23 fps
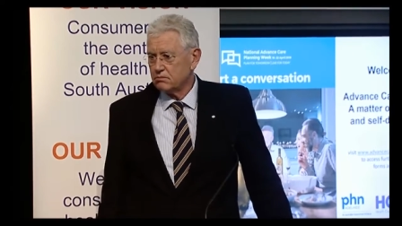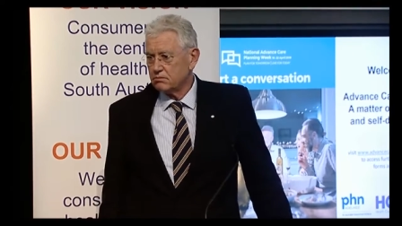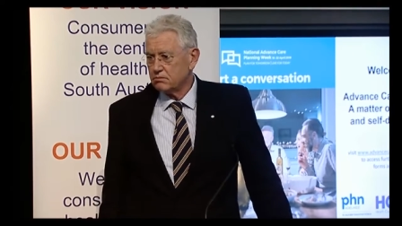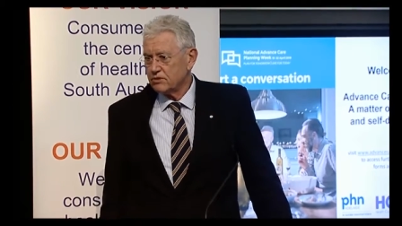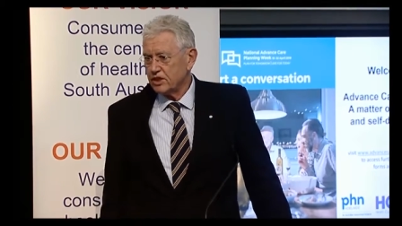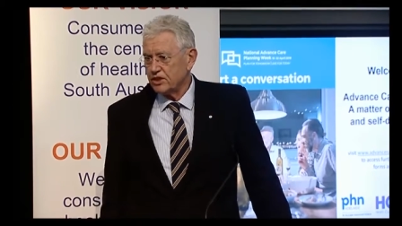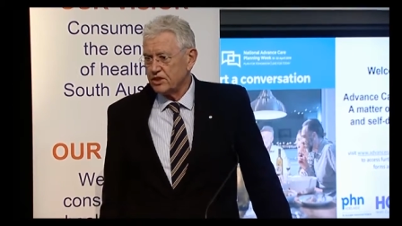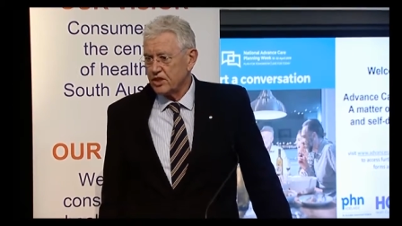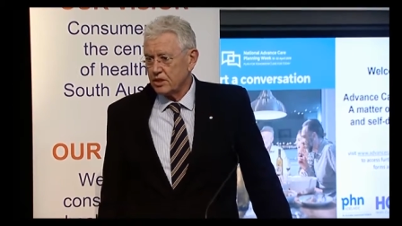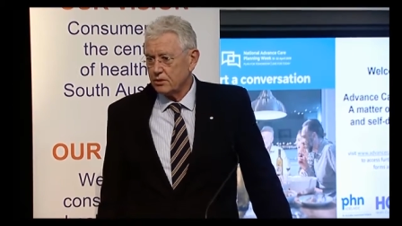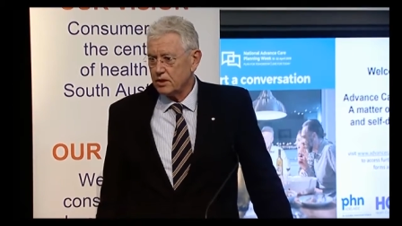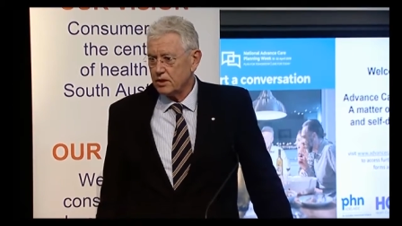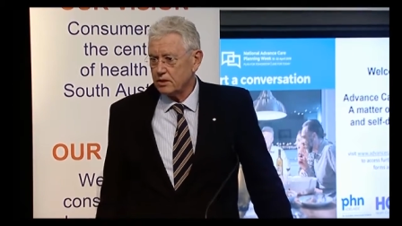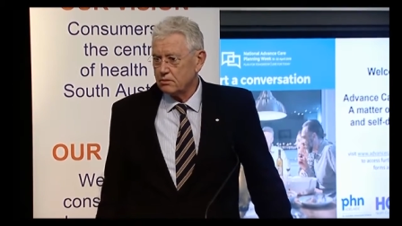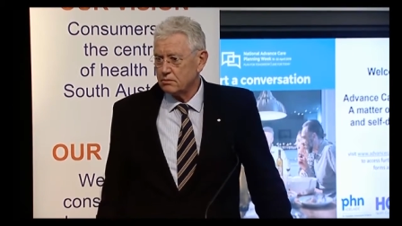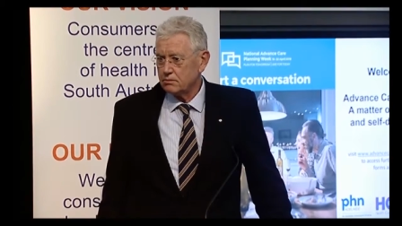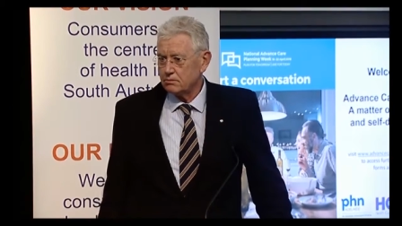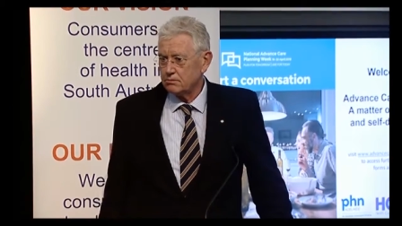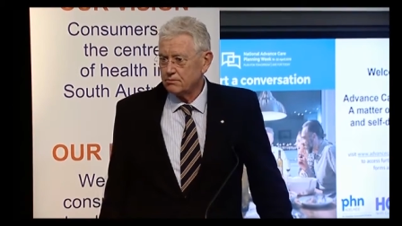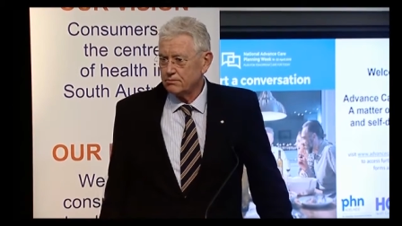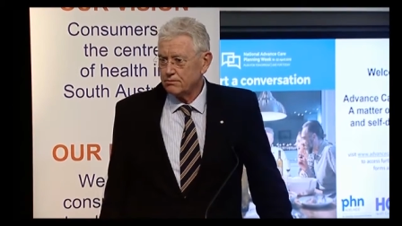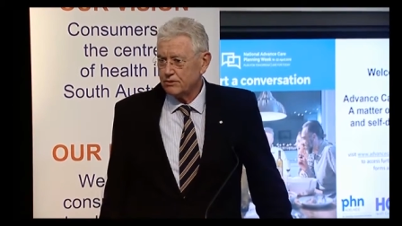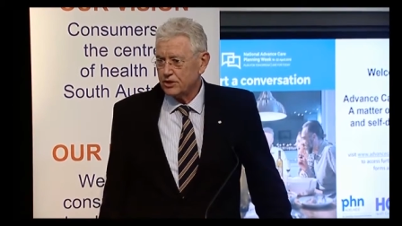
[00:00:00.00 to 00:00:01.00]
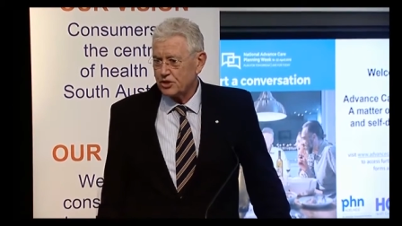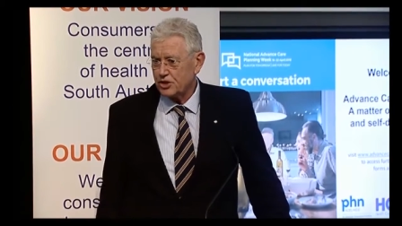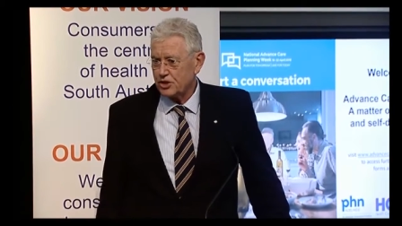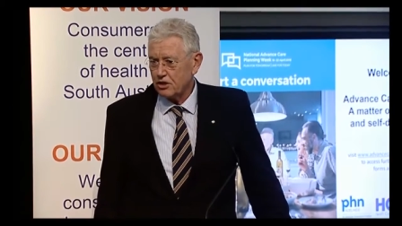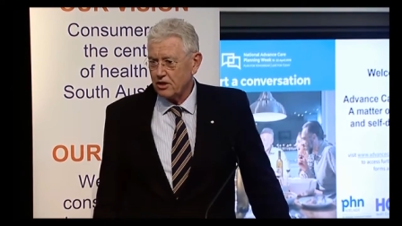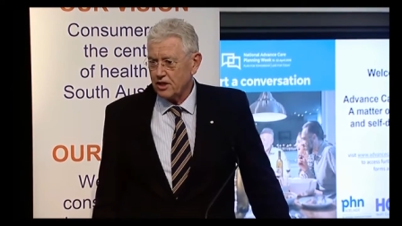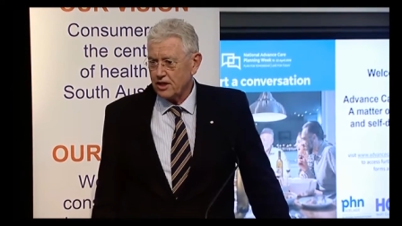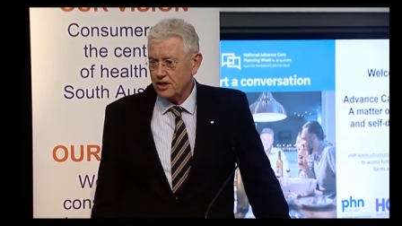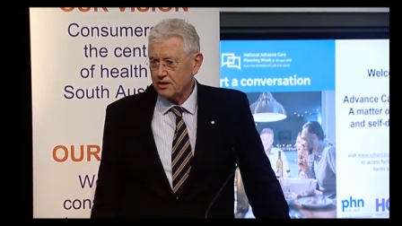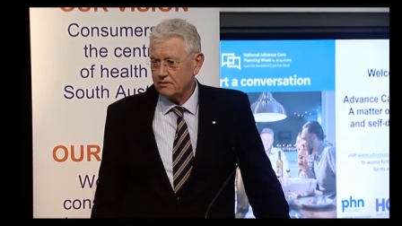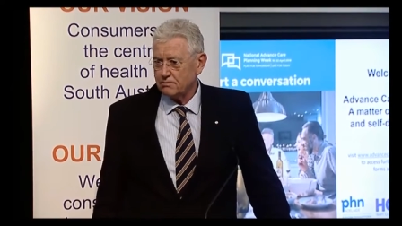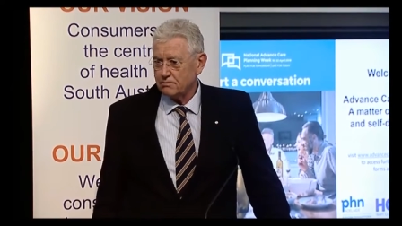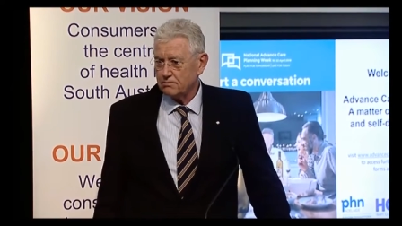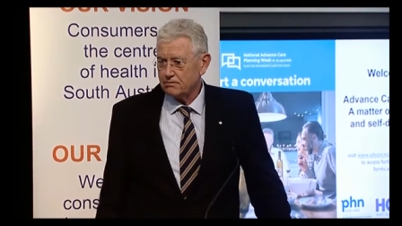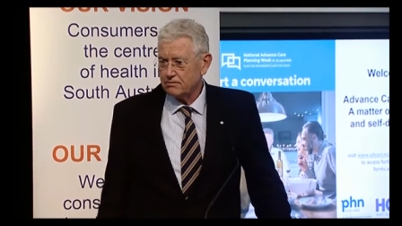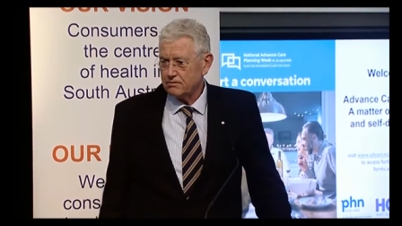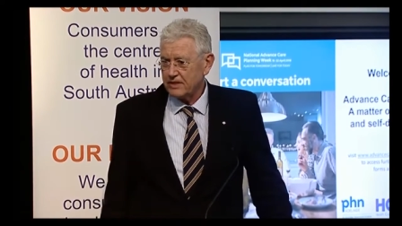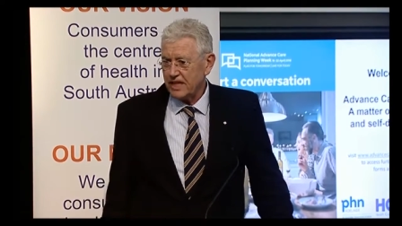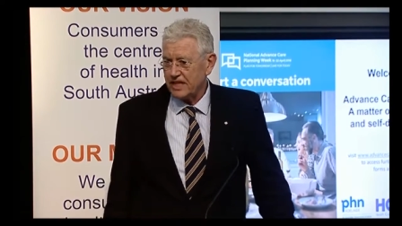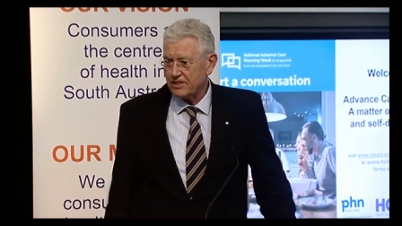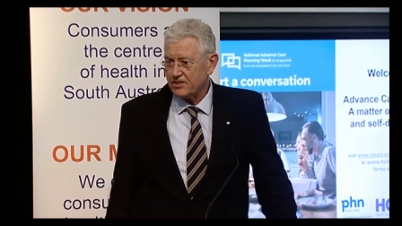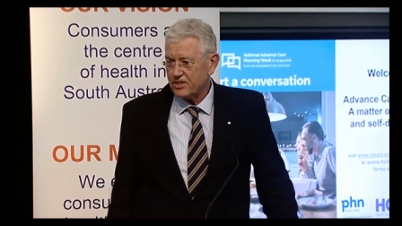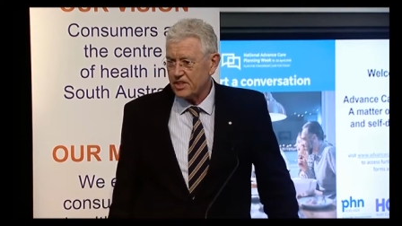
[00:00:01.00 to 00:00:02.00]
you do it, you sign it,
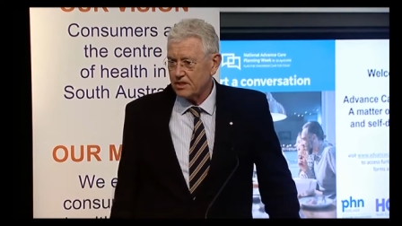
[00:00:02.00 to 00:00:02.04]
that's